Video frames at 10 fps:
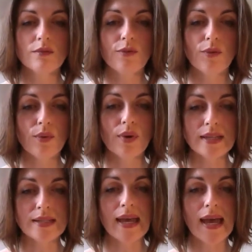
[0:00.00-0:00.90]
for
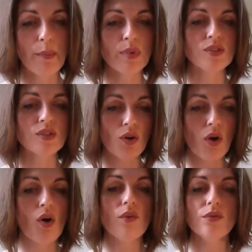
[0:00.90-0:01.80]
it to happen, to
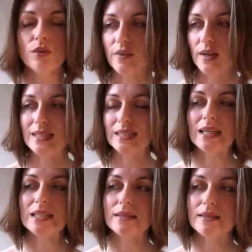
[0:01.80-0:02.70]
cough, not fight
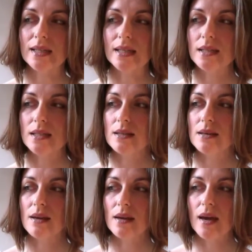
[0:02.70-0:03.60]
against it.
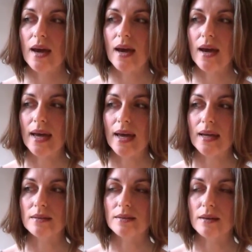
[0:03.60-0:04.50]

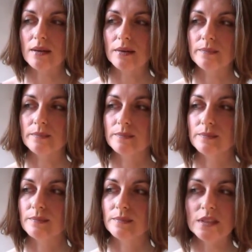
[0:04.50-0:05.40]
And
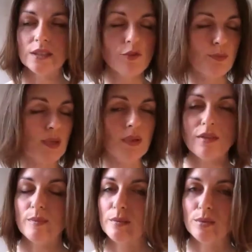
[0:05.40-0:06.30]
if
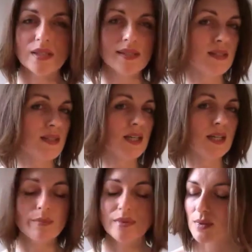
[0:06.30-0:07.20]
other people were
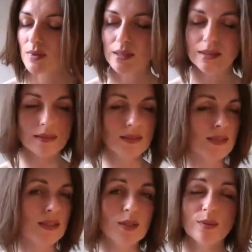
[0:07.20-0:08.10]
disturbed, well,
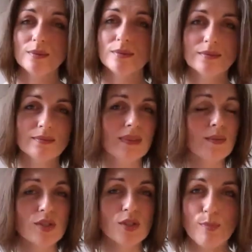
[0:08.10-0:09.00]
that
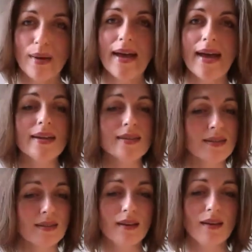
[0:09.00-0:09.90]
was too bad.
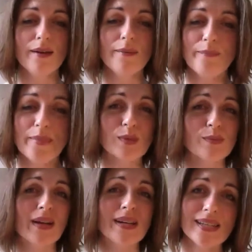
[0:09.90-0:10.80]
It
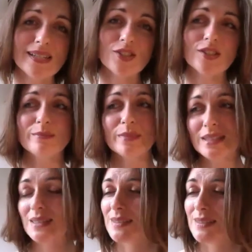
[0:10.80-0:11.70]
wasn't my intention,
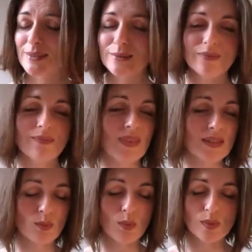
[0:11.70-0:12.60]
but
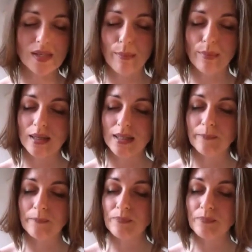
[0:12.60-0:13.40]
that's what was happening.